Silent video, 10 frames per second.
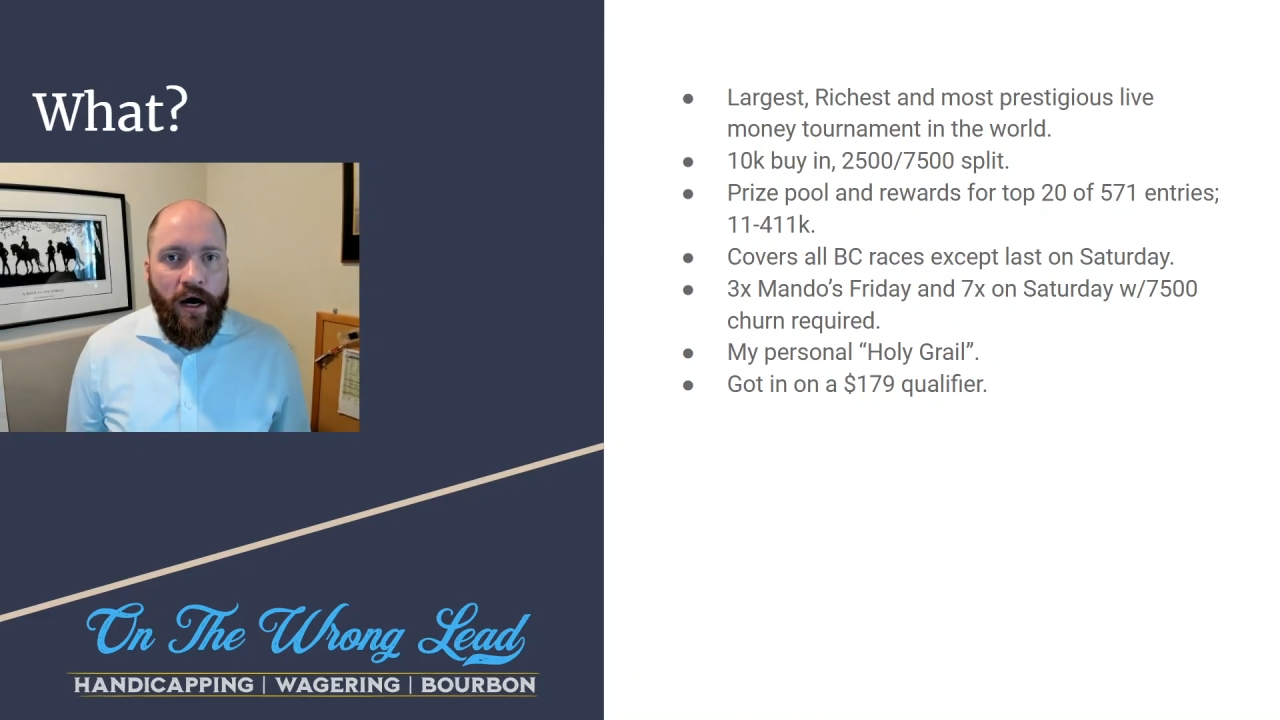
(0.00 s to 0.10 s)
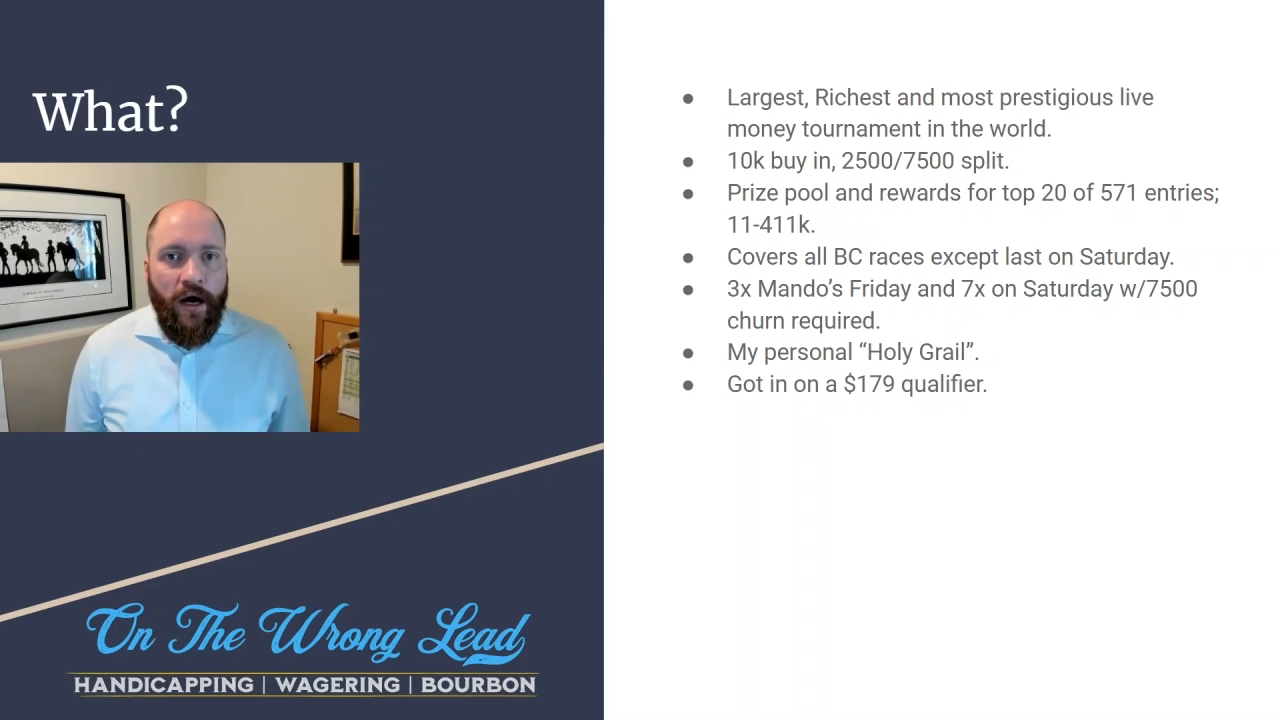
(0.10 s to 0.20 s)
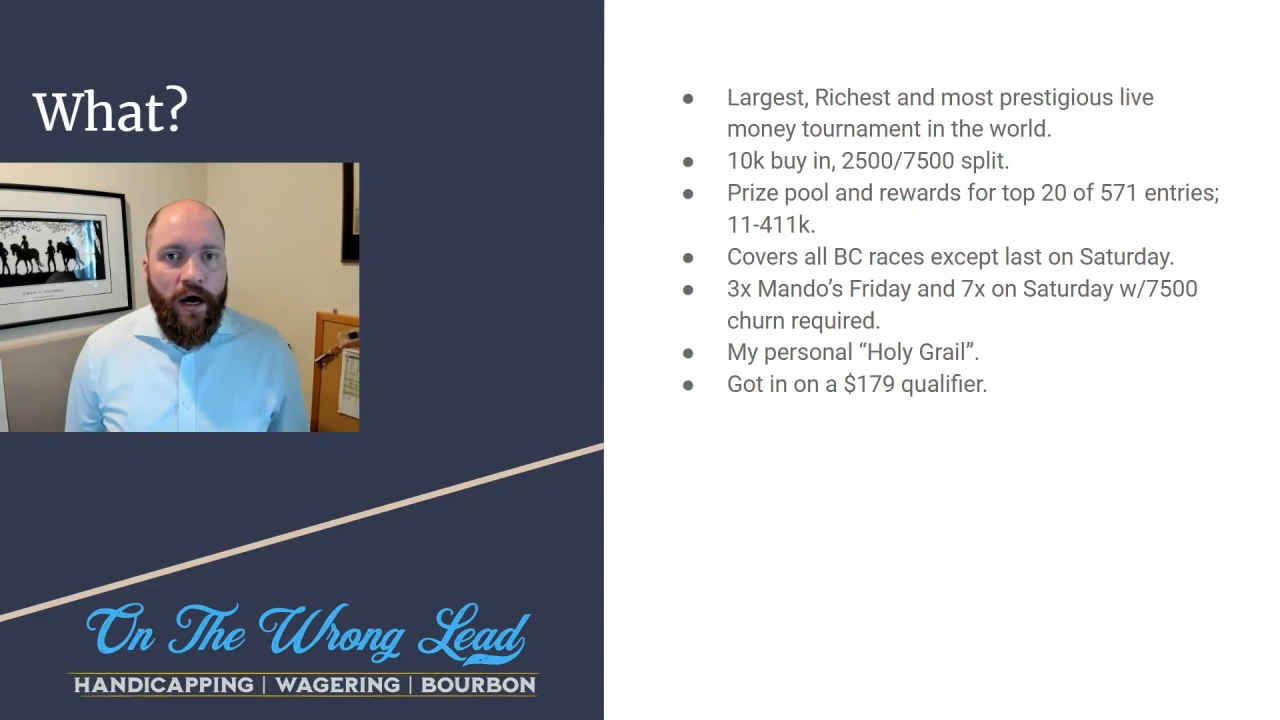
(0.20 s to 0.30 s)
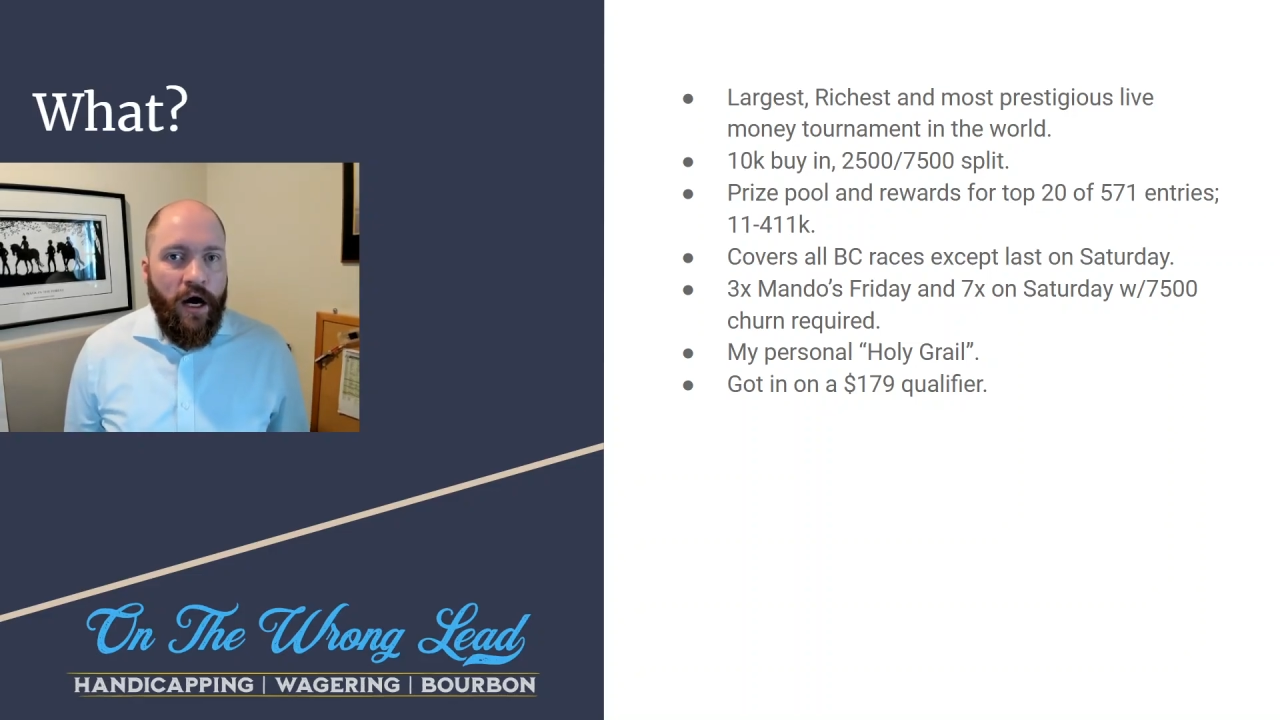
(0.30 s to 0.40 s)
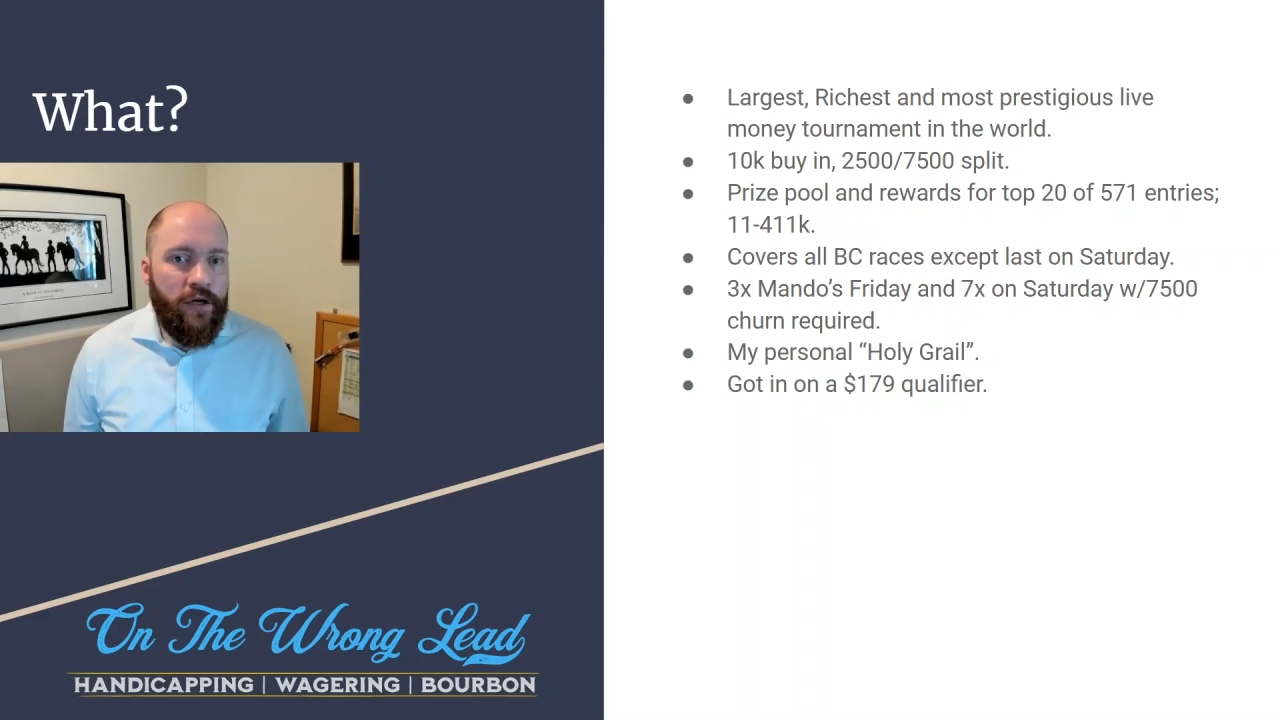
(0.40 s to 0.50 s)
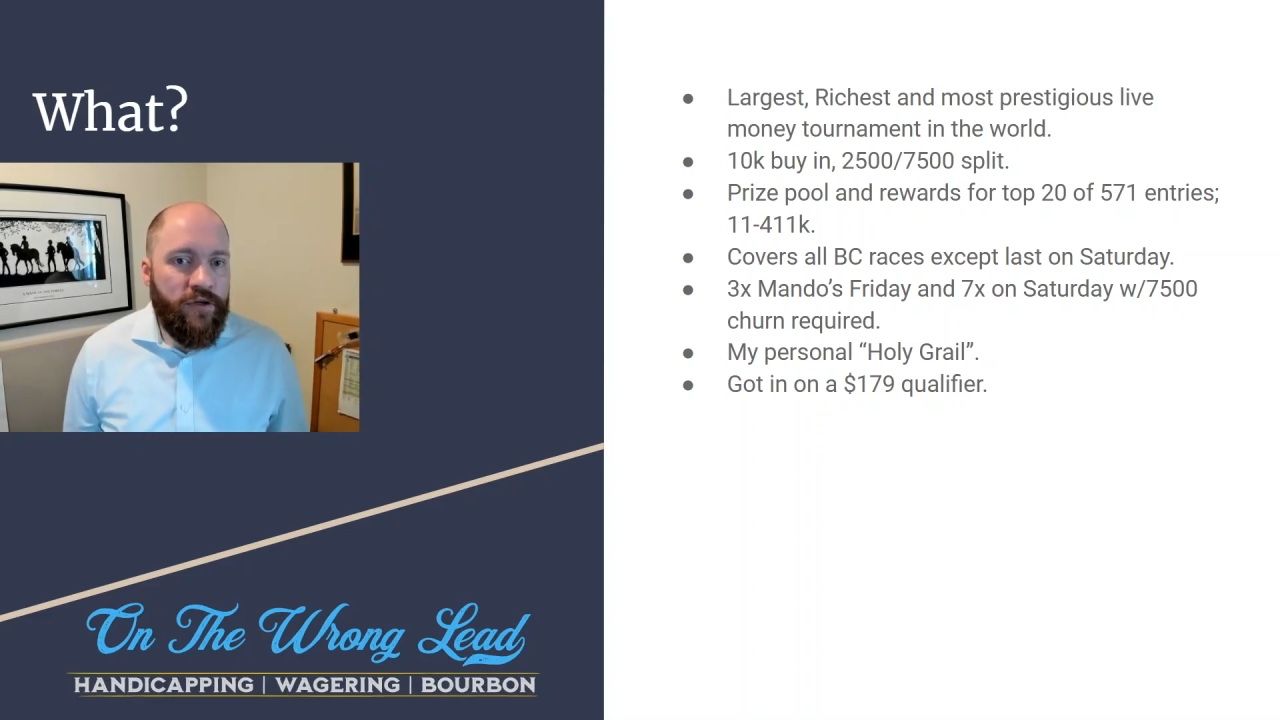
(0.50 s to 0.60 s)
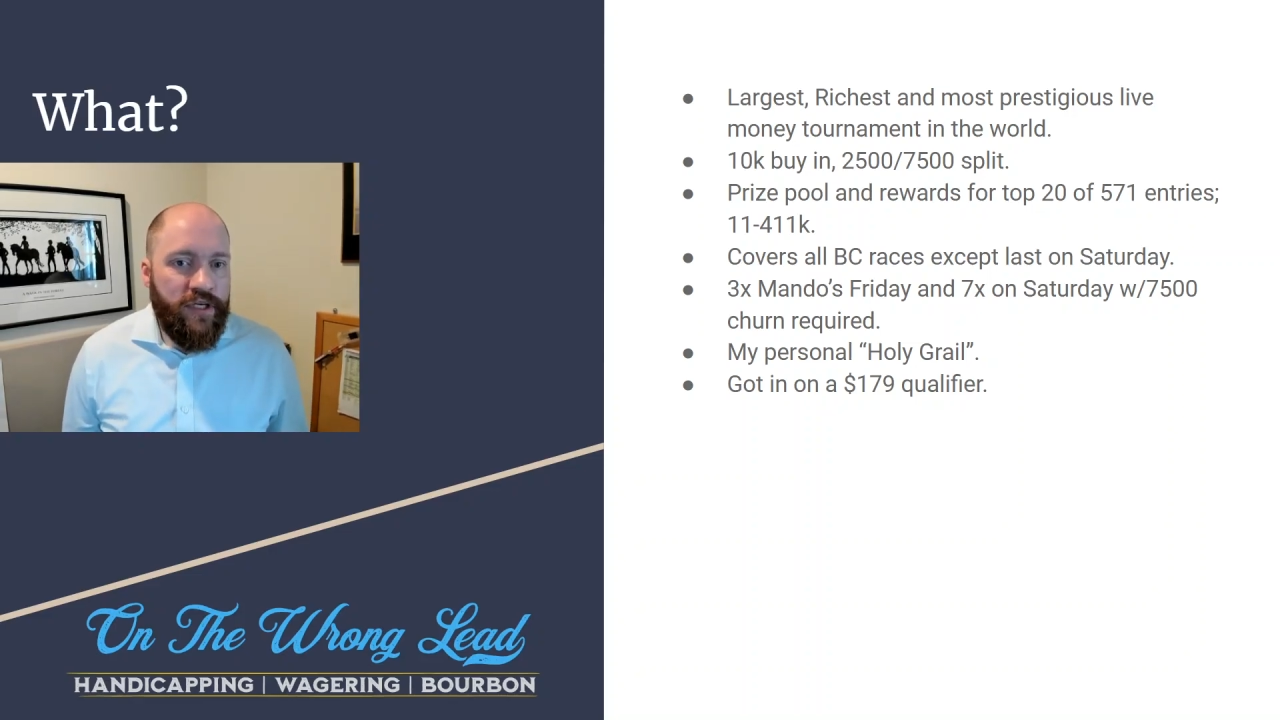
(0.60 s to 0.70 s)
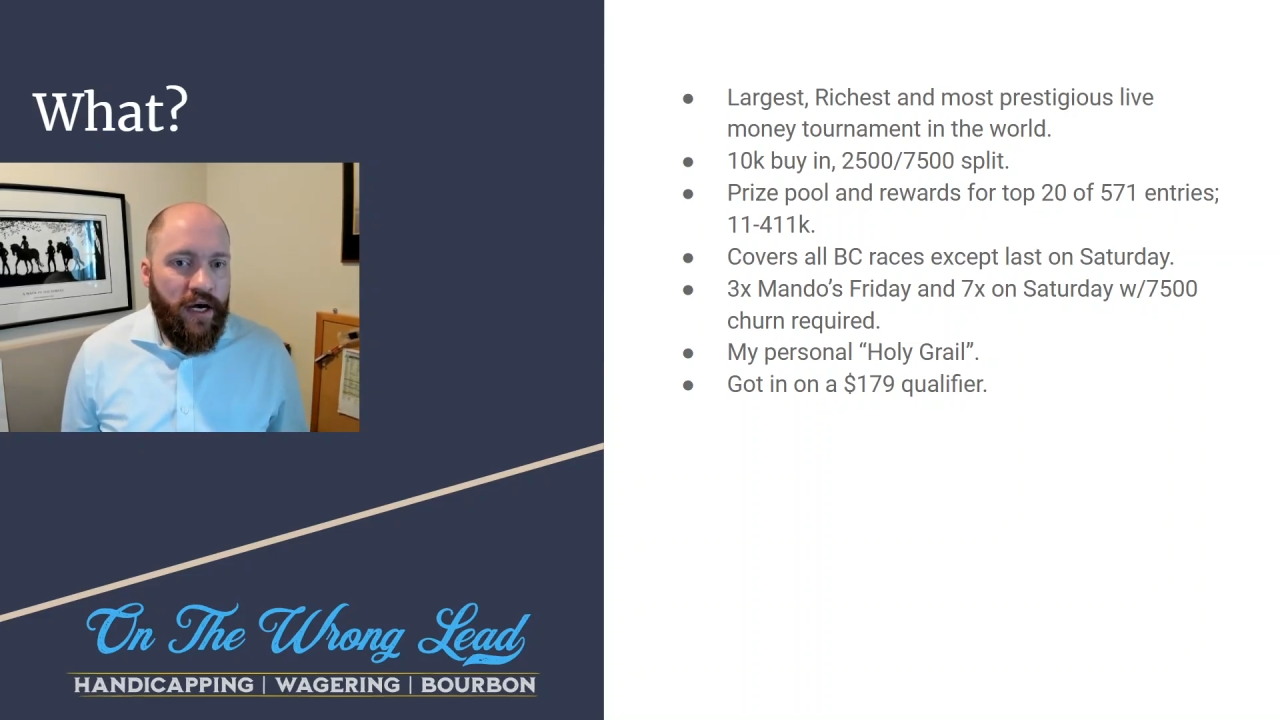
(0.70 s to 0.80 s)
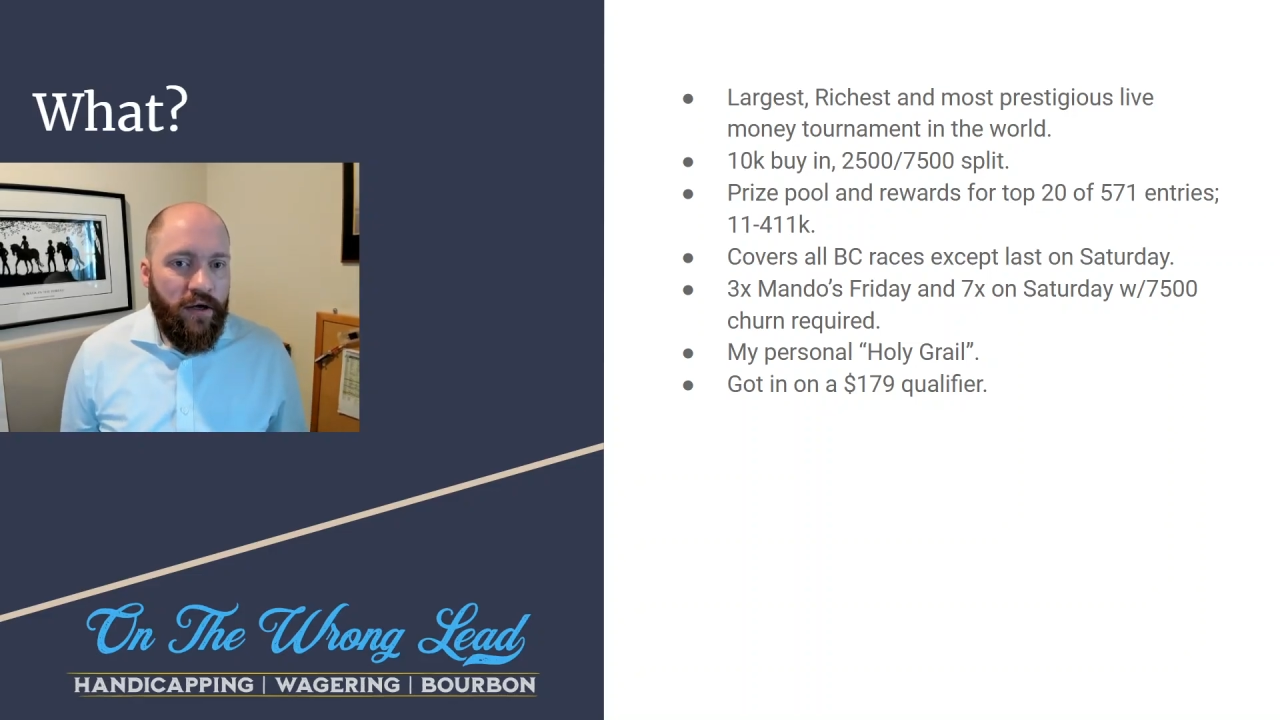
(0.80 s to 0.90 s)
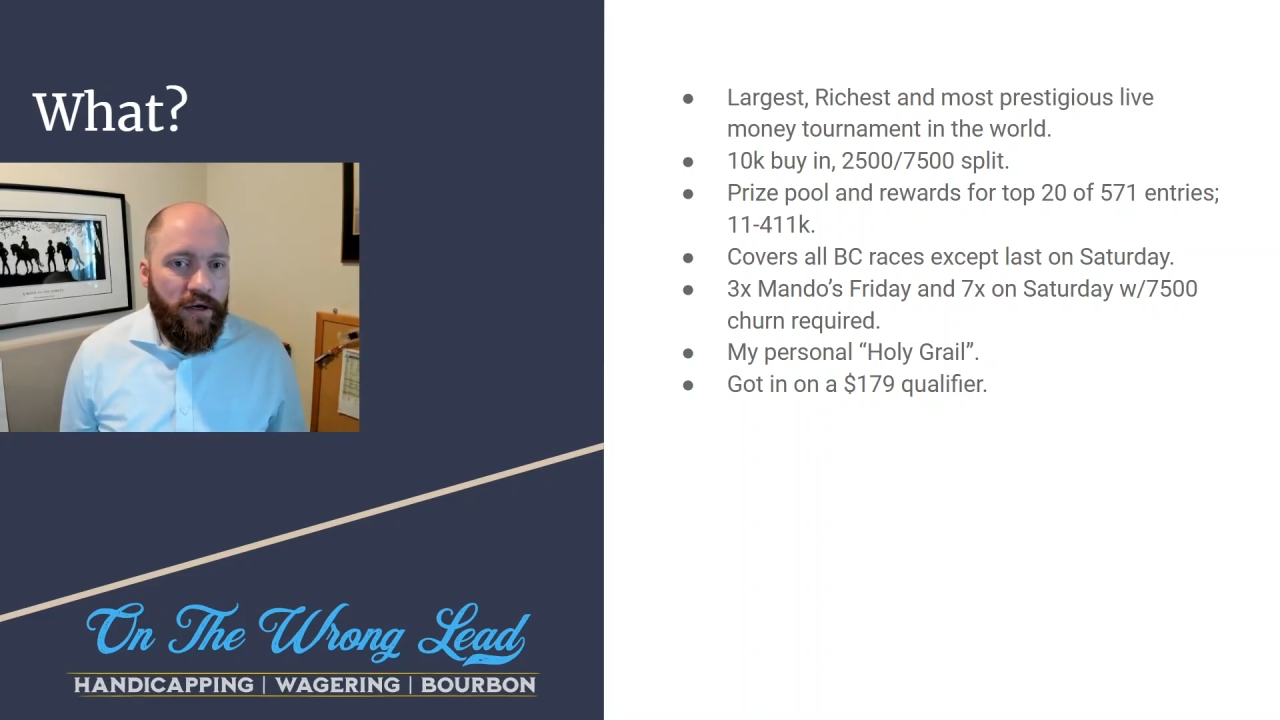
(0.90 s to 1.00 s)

uh, a uh, $100